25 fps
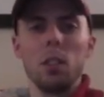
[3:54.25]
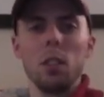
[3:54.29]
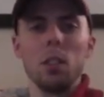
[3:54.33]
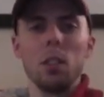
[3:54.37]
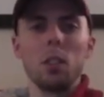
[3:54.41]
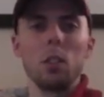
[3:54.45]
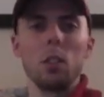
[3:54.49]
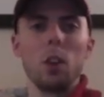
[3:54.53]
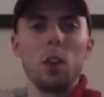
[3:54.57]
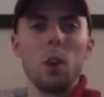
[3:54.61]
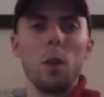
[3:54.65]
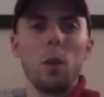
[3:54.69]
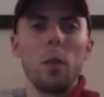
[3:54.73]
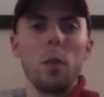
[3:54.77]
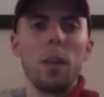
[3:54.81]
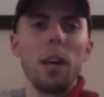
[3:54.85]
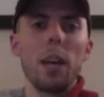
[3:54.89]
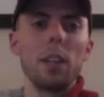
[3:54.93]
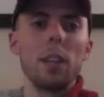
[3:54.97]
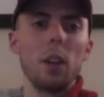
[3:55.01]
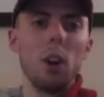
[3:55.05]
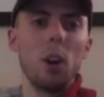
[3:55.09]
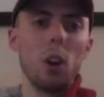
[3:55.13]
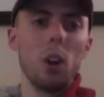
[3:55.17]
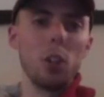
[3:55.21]
So
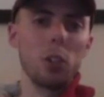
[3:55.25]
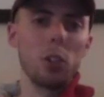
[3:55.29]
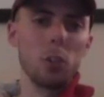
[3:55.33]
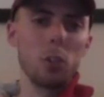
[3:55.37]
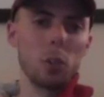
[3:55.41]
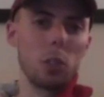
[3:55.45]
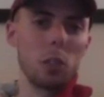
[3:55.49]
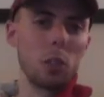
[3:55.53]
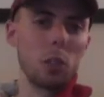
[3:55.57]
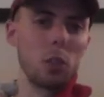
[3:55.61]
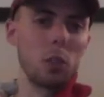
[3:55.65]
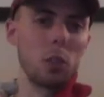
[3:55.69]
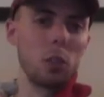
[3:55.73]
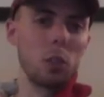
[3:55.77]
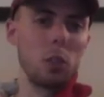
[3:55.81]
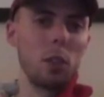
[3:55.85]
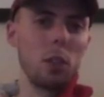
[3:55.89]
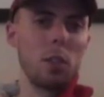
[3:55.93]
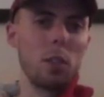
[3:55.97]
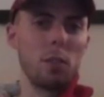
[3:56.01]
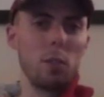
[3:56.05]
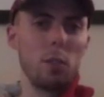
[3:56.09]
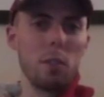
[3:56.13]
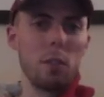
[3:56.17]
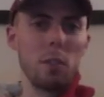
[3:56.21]
that also is
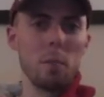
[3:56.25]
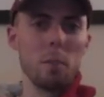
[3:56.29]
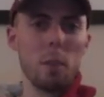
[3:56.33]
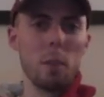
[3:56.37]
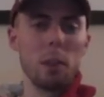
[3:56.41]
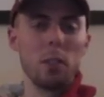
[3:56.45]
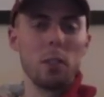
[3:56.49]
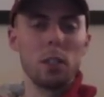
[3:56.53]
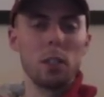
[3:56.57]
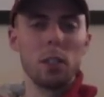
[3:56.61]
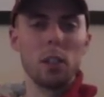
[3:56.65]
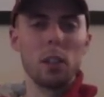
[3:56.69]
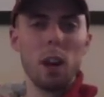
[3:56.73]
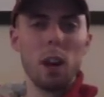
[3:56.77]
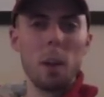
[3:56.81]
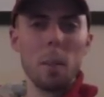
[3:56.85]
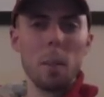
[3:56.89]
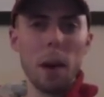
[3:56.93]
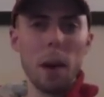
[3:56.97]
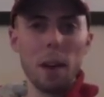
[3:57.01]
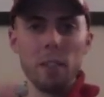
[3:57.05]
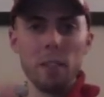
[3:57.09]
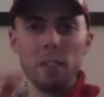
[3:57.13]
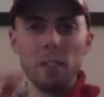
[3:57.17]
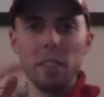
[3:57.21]
included if you have the mounted
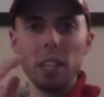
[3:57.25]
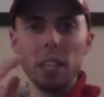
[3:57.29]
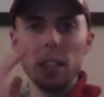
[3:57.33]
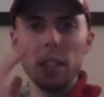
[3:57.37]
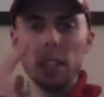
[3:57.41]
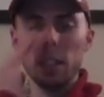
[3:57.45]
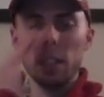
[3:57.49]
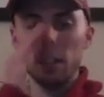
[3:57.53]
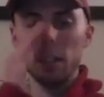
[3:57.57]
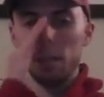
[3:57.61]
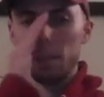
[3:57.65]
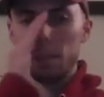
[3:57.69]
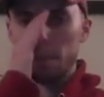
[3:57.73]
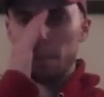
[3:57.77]
combat feat.